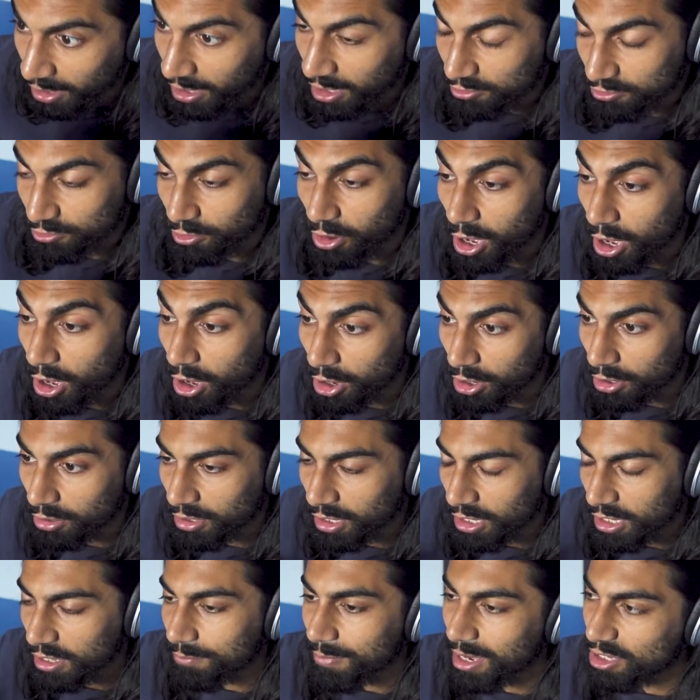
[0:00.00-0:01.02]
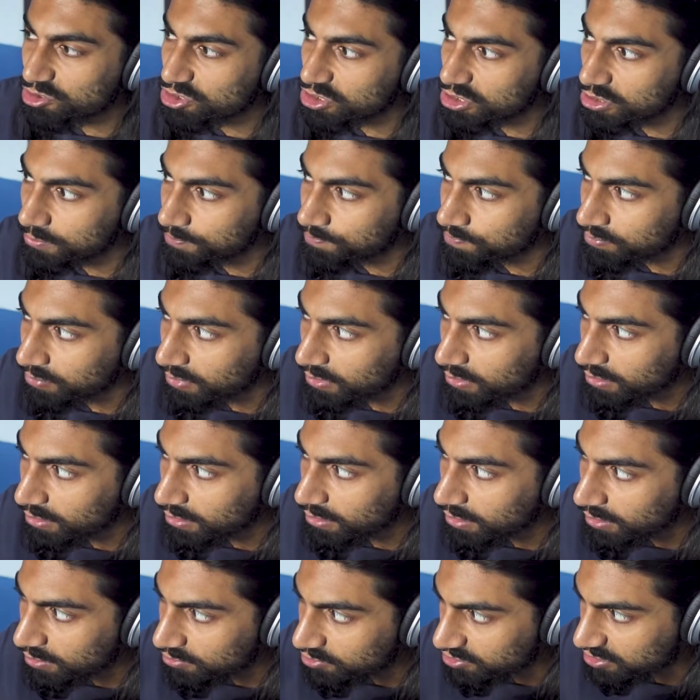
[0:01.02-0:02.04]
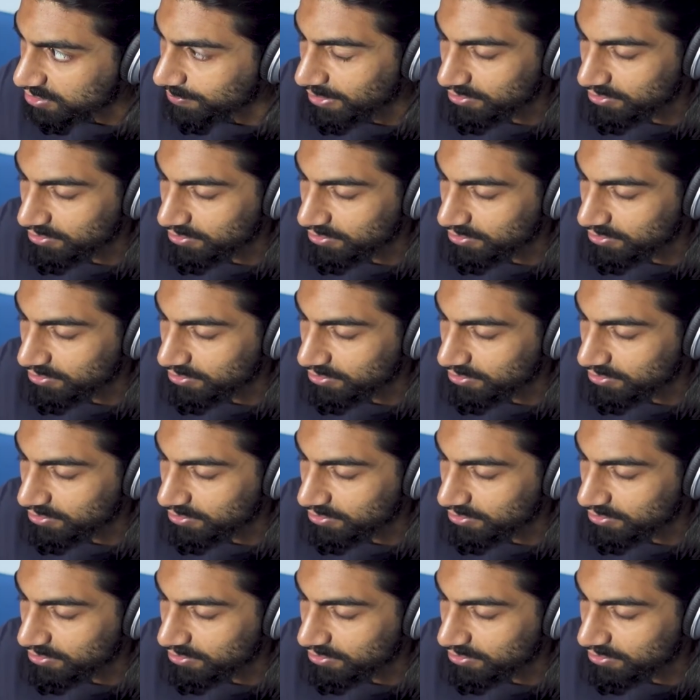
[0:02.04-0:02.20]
So imagine, this